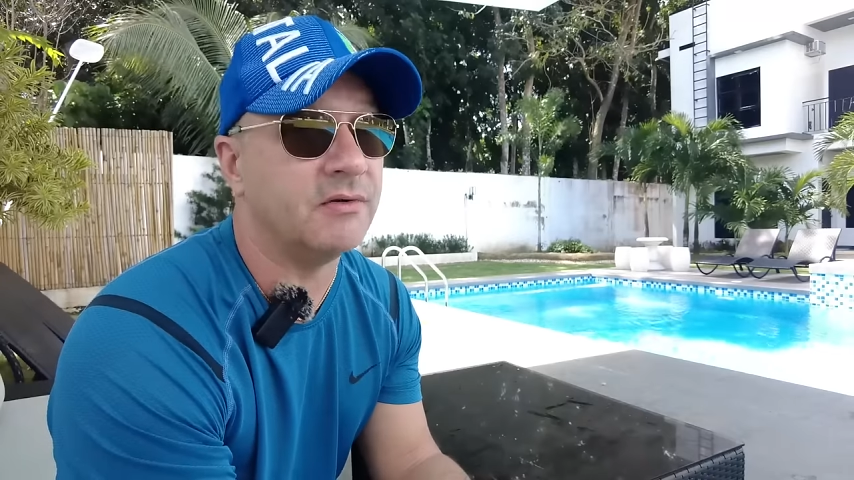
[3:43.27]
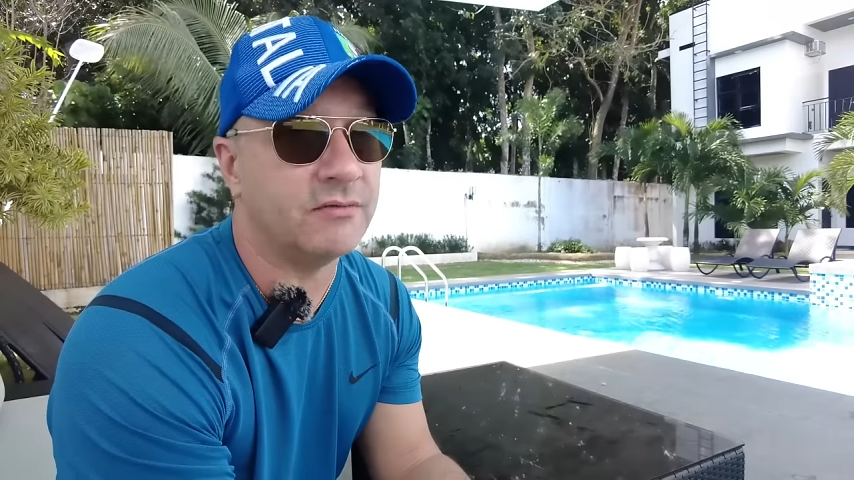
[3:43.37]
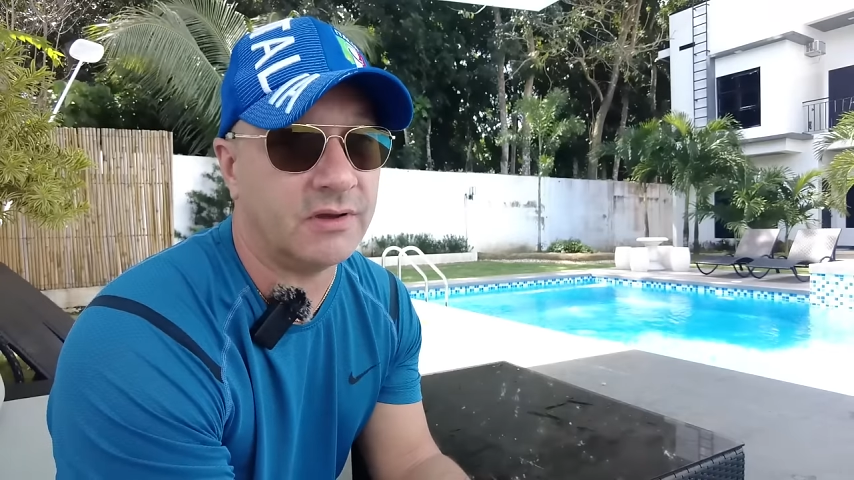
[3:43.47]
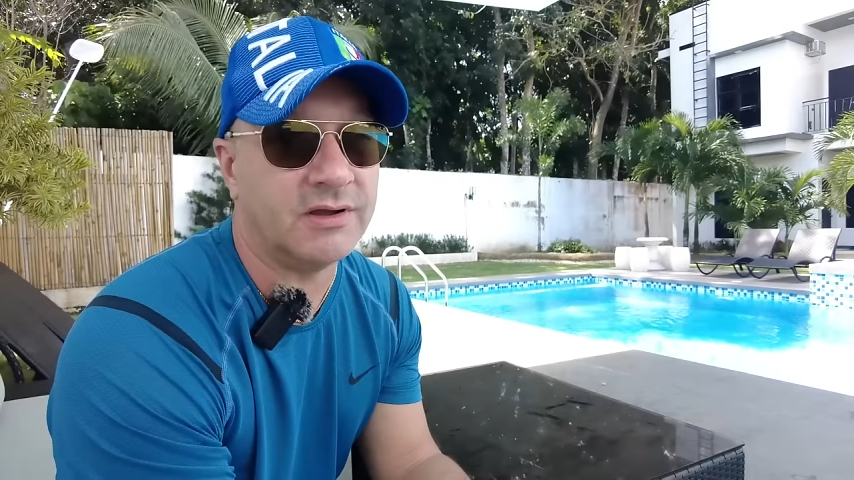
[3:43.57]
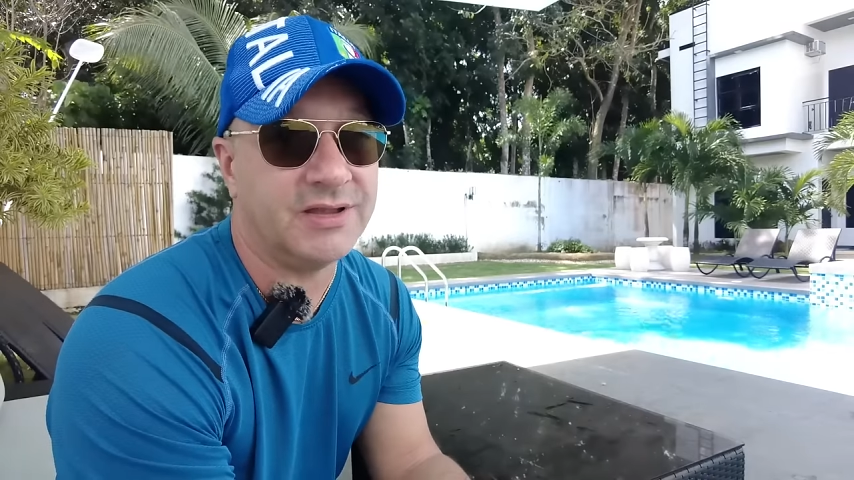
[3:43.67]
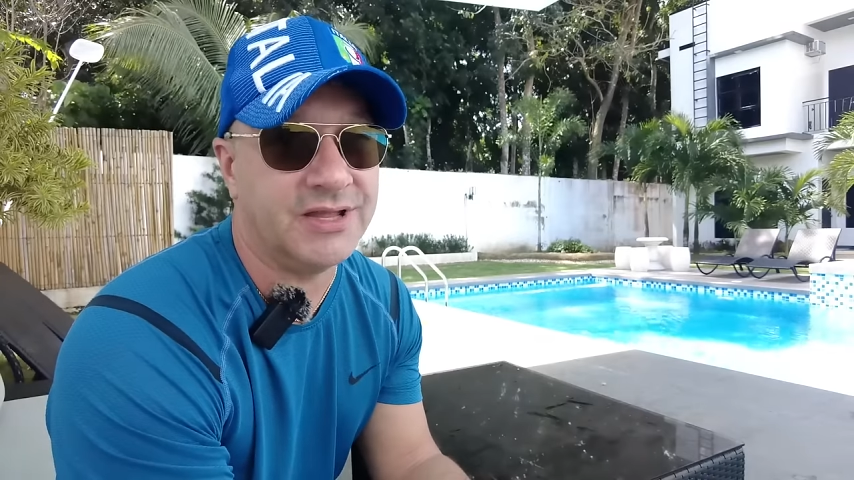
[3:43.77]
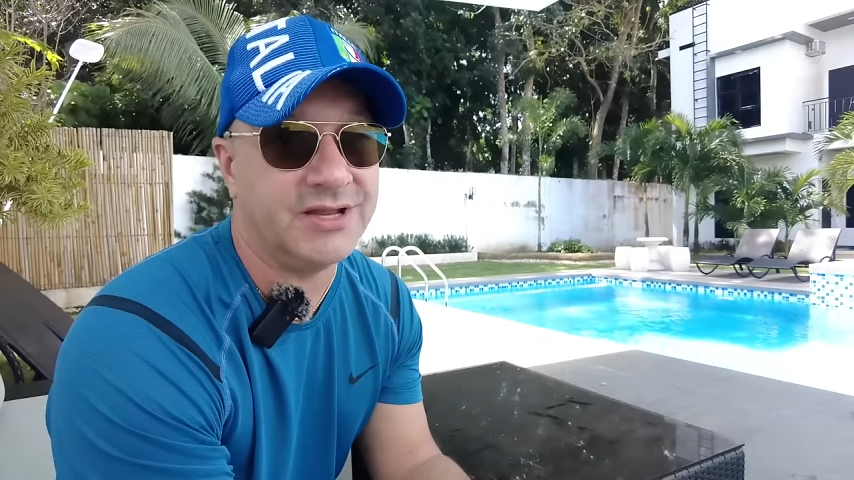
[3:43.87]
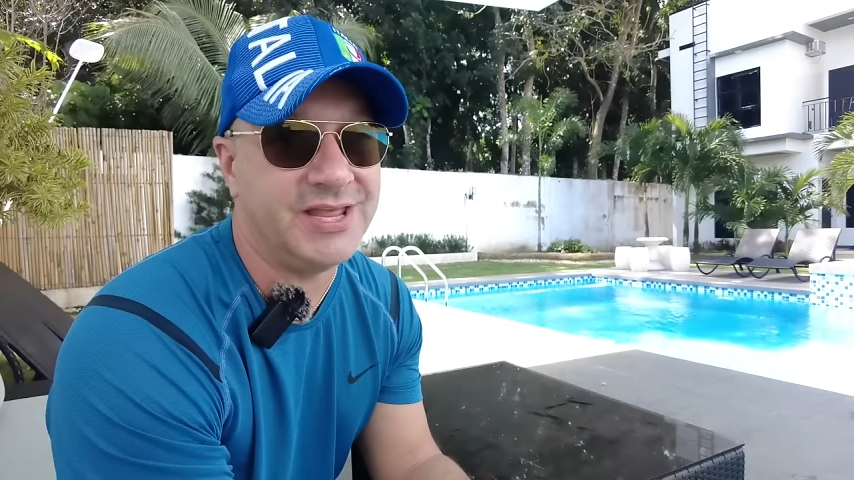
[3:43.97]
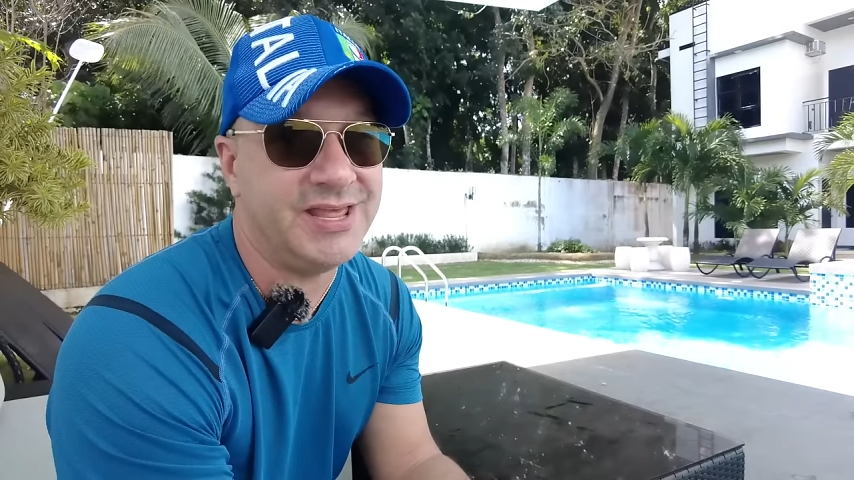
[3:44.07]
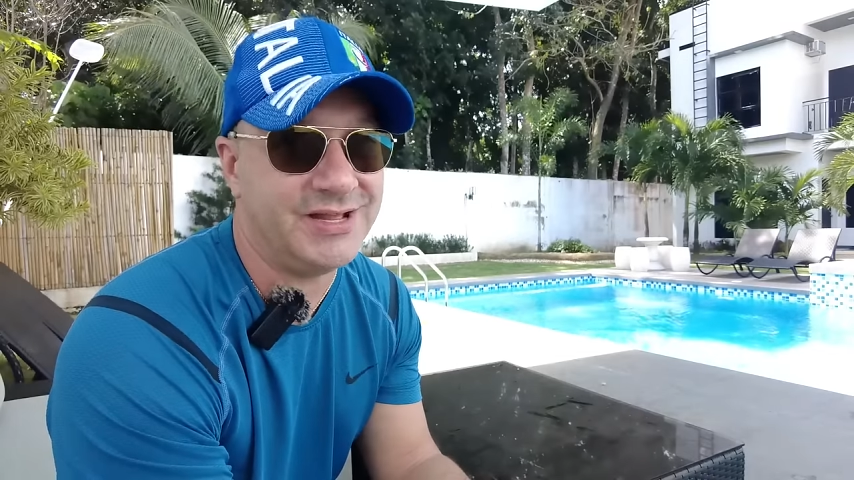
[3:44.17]

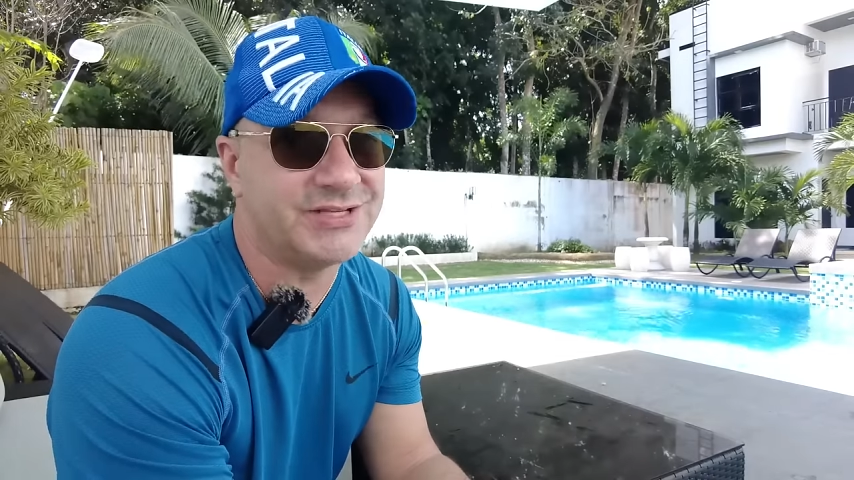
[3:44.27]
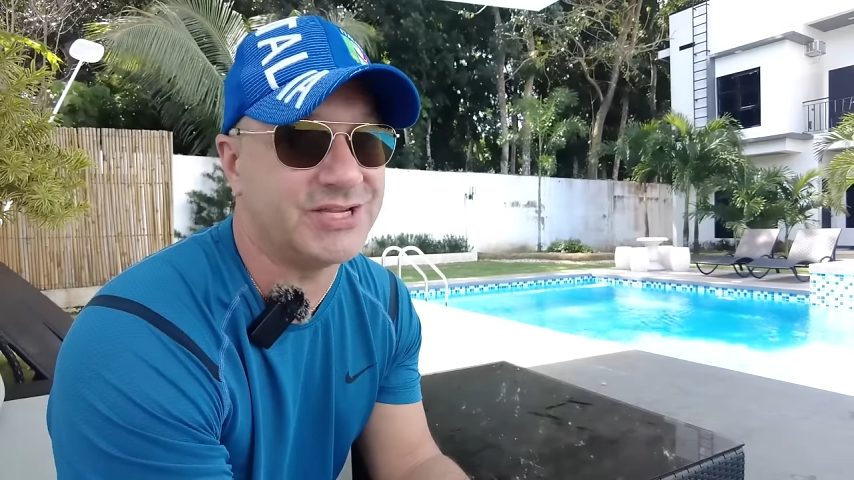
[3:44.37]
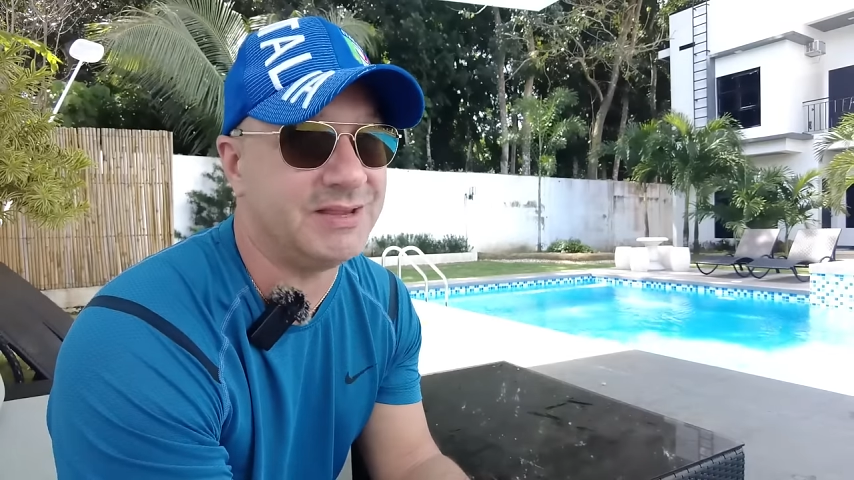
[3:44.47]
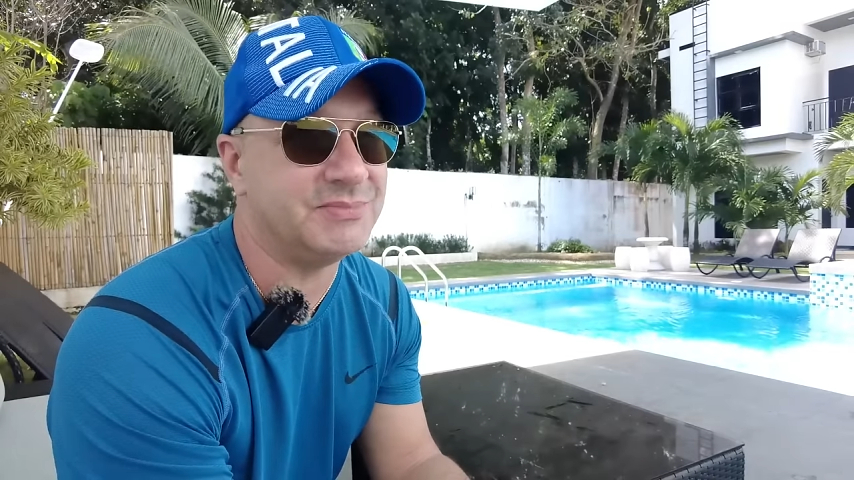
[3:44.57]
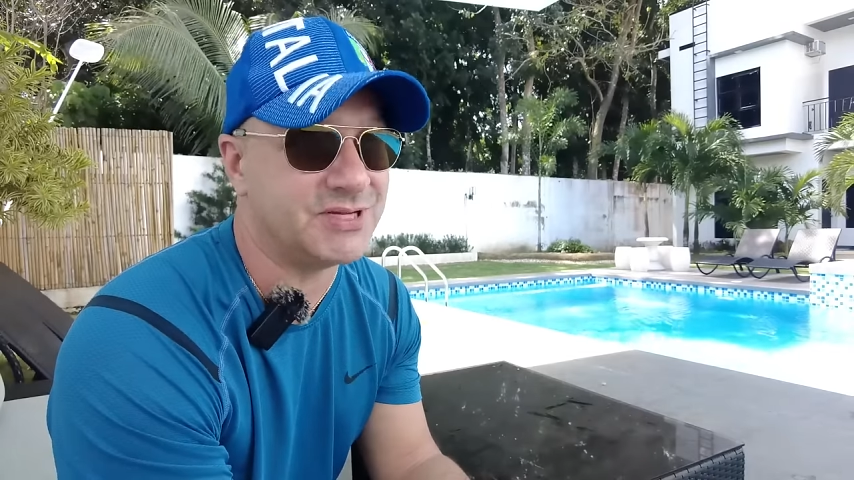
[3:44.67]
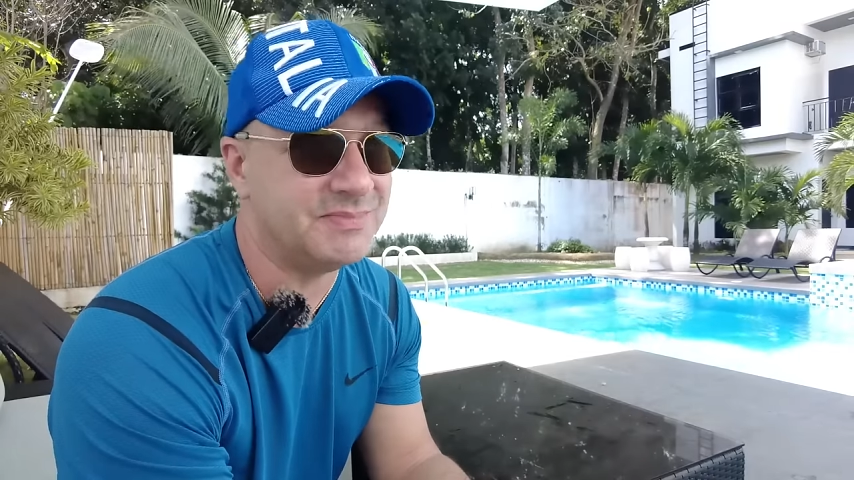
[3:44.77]
it seems